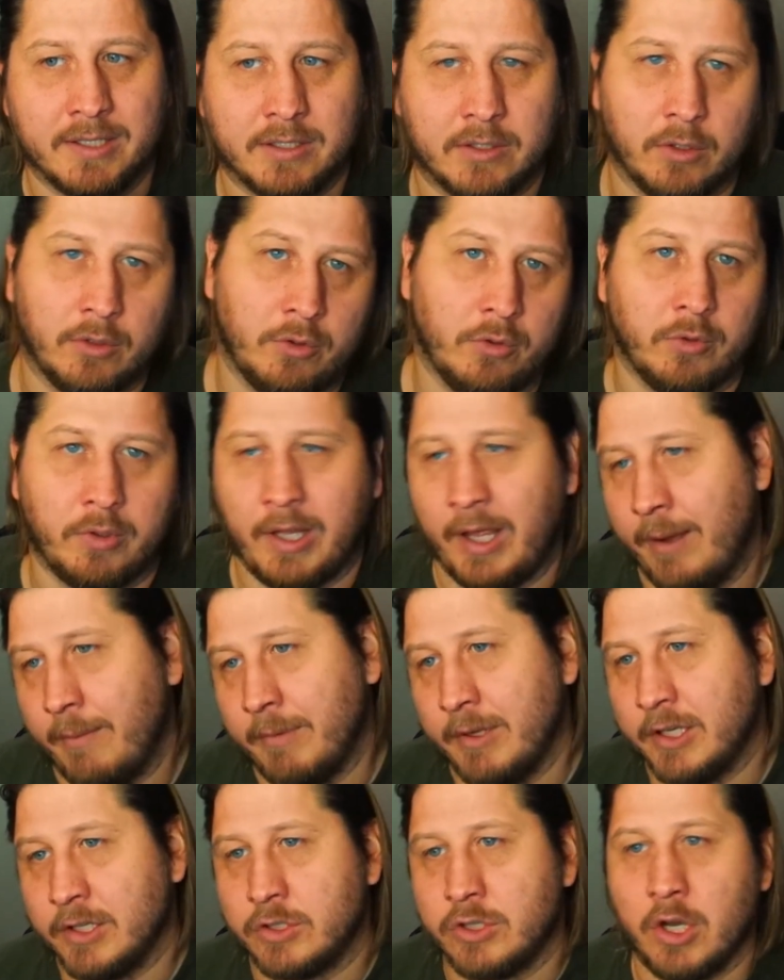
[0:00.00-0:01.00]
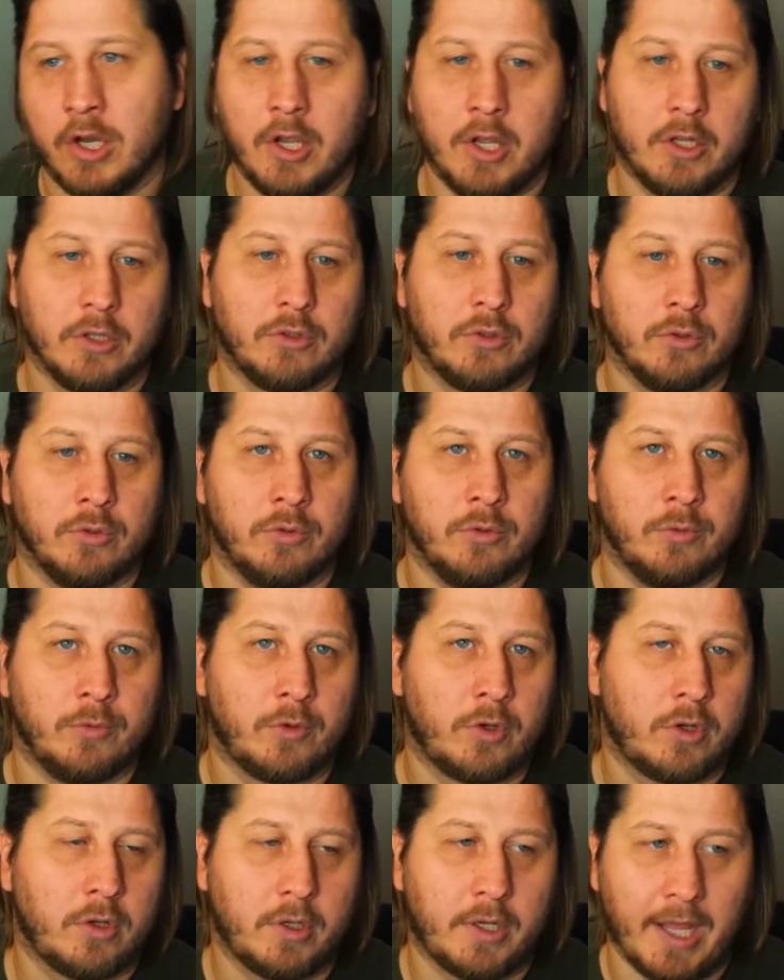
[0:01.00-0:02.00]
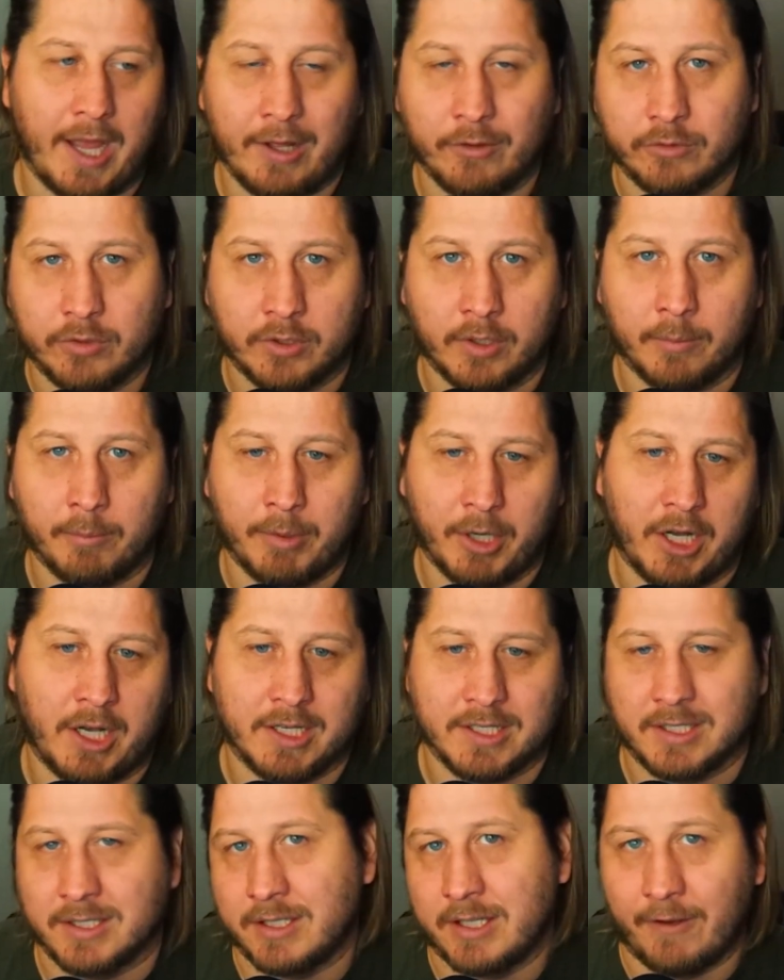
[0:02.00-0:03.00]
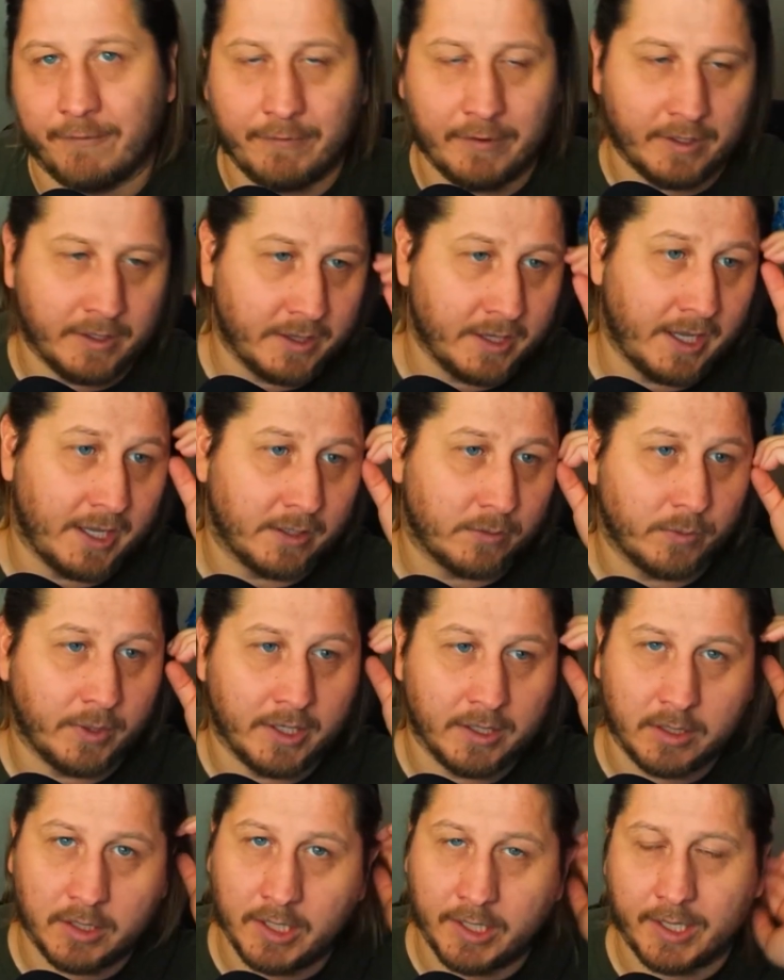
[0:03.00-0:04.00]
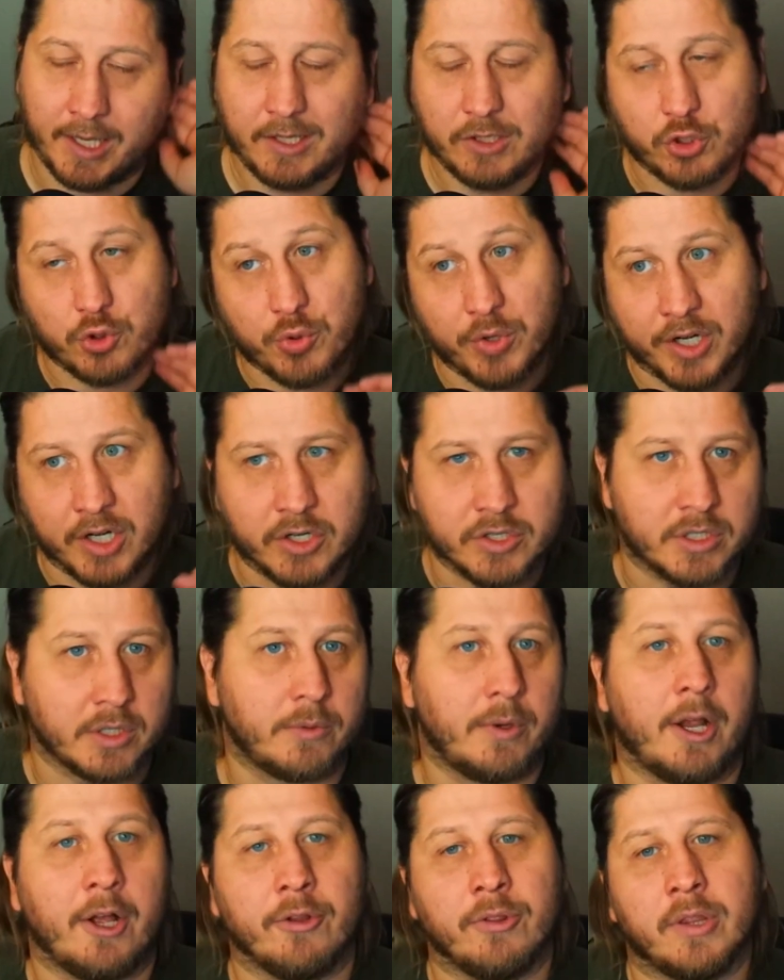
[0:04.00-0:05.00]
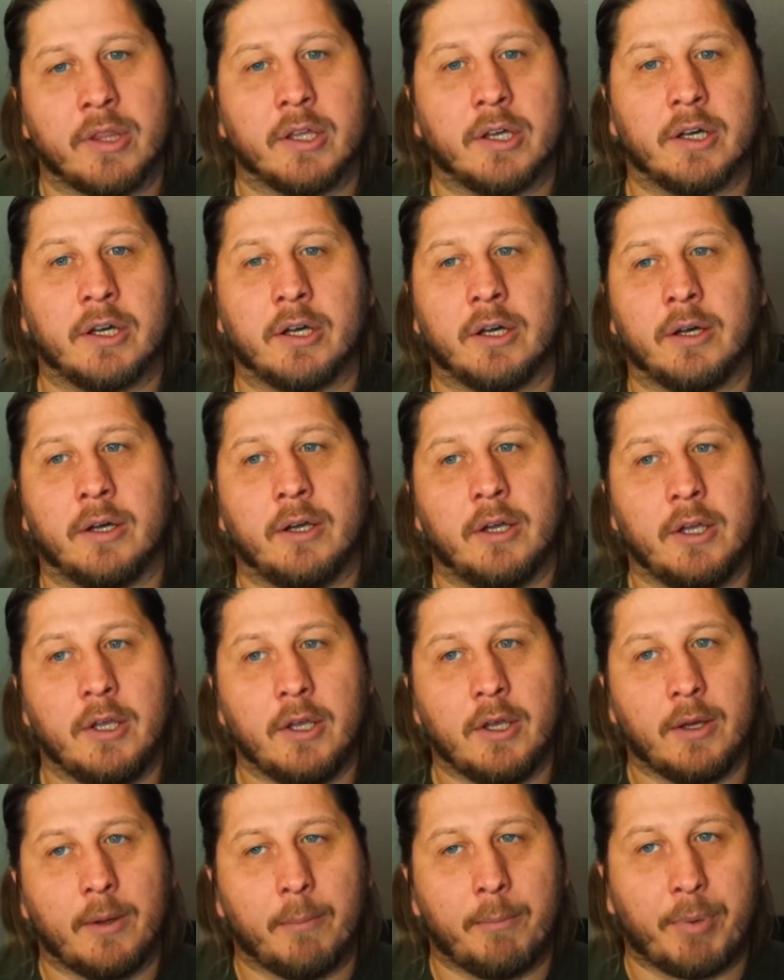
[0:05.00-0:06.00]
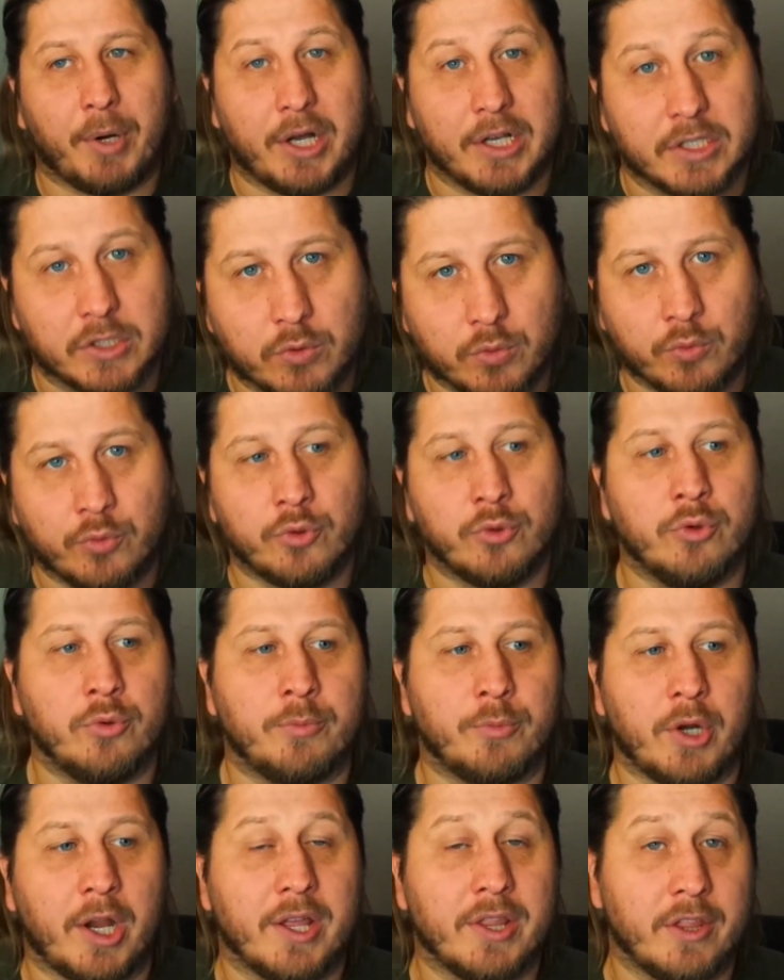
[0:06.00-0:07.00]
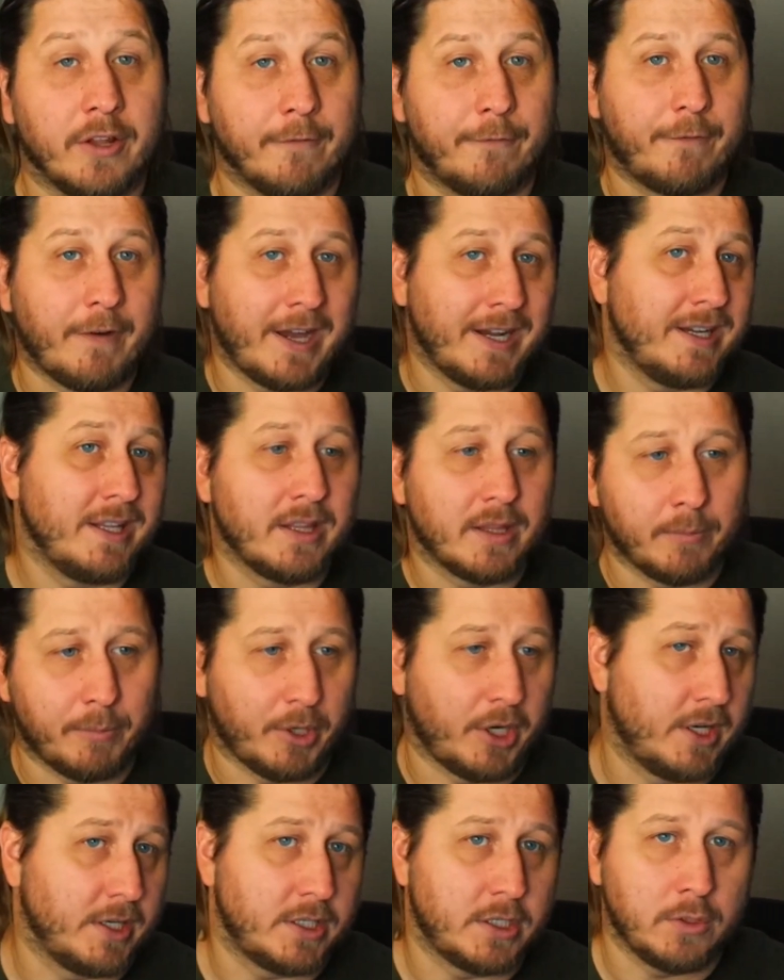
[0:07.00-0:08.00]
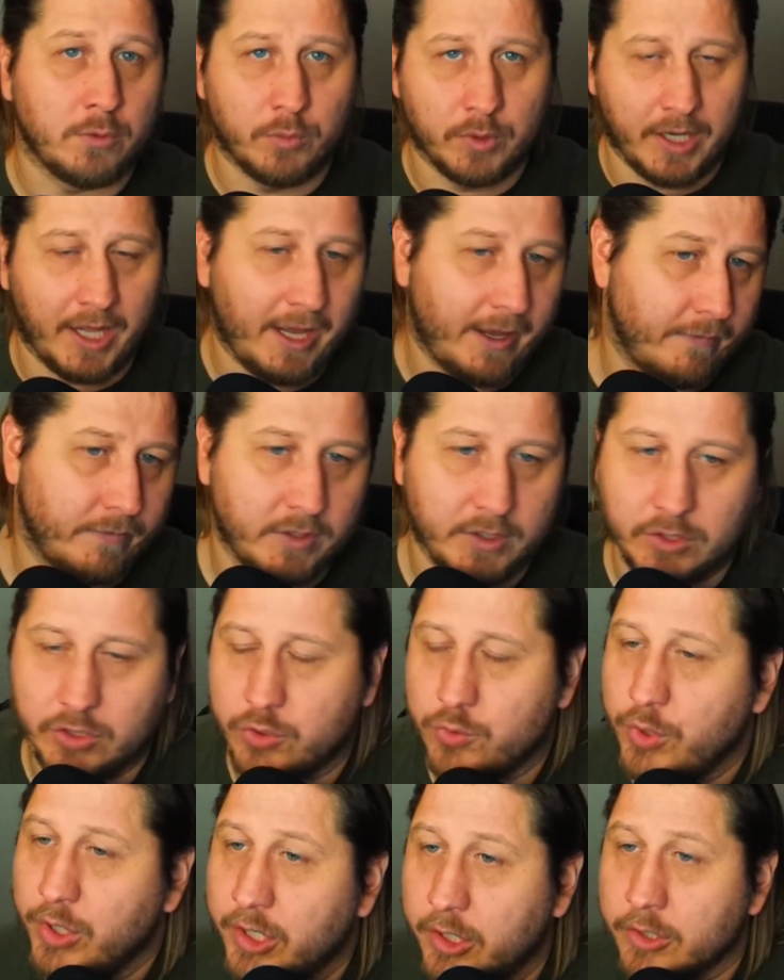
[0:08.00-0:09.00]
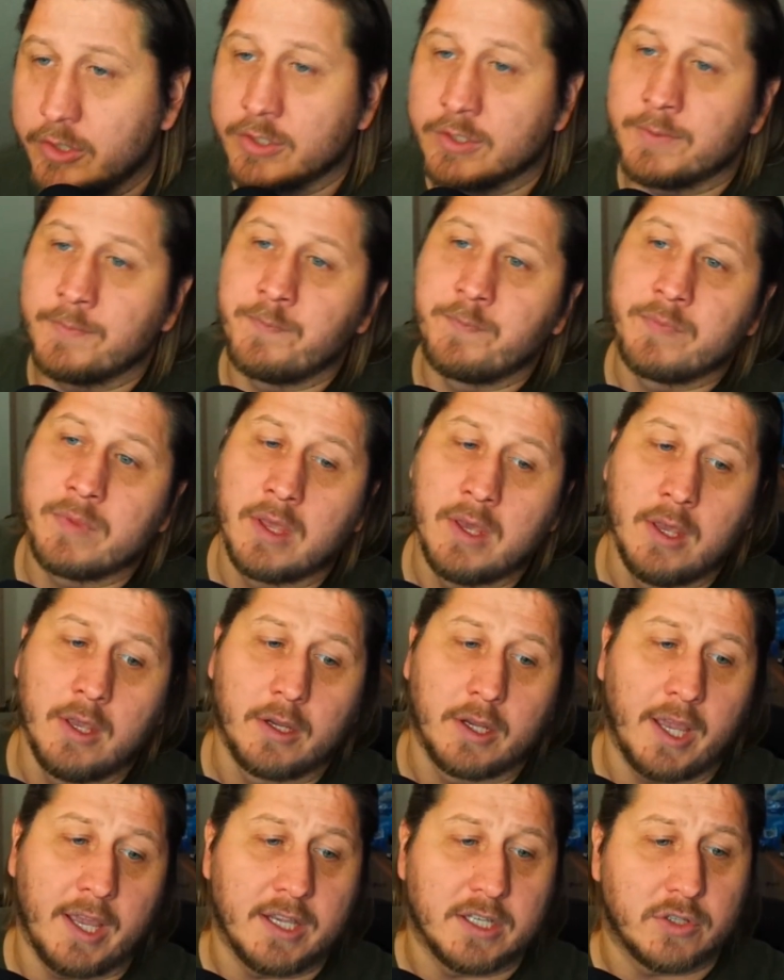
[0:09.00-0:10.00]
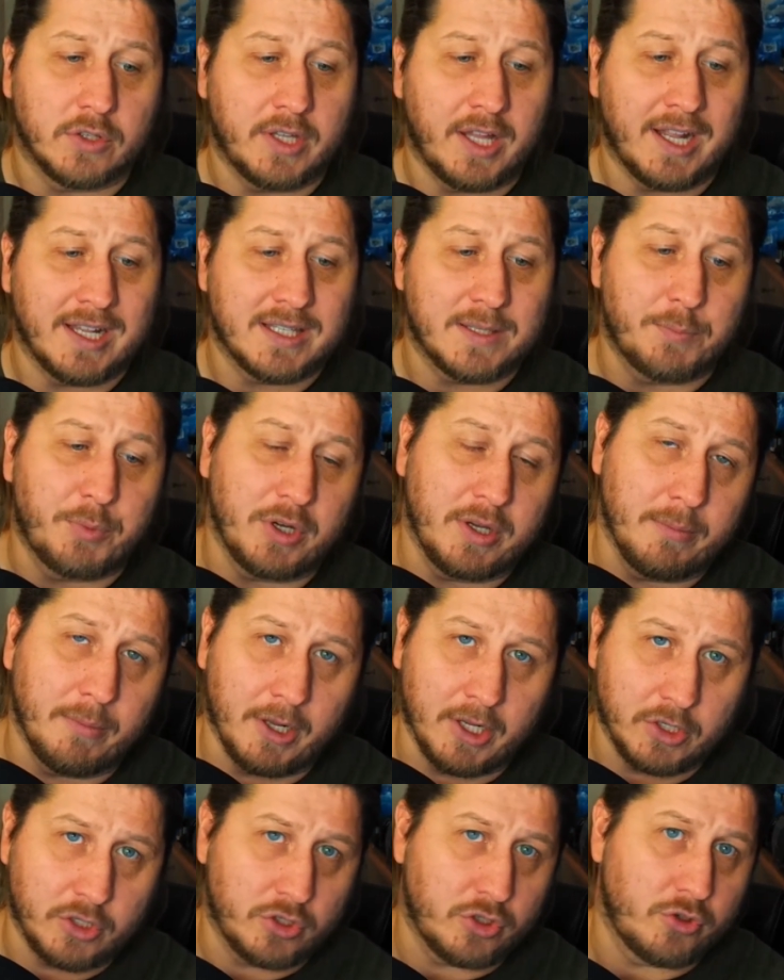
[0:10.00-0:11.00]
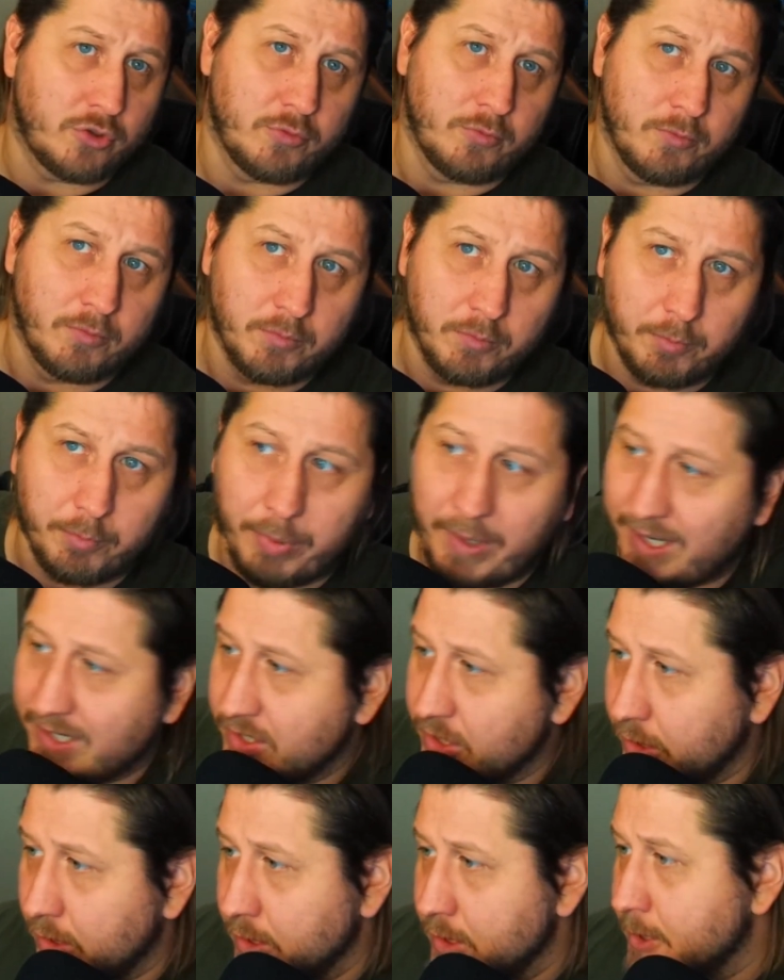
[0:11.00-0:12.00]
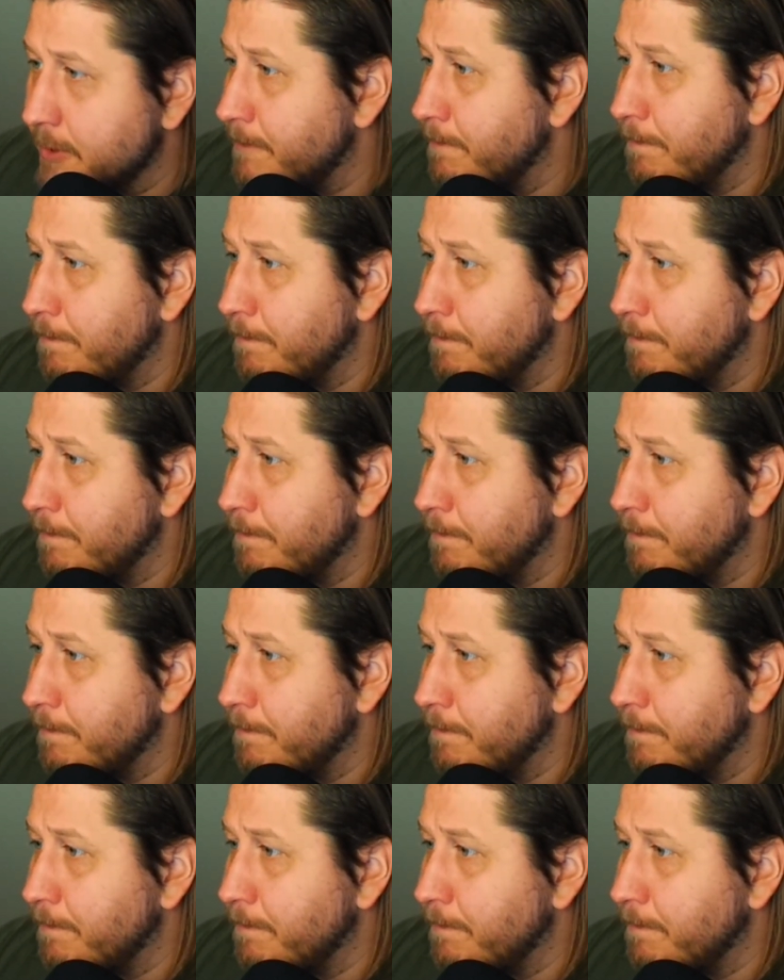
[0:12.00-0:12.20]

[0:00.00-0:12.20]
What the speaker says: to do damage, to counter a boss, stuff like that, right? Like triggers around the boss room. Rather than fighting the boss, you would have these triggers. Okay, so that's pretty much puzzles.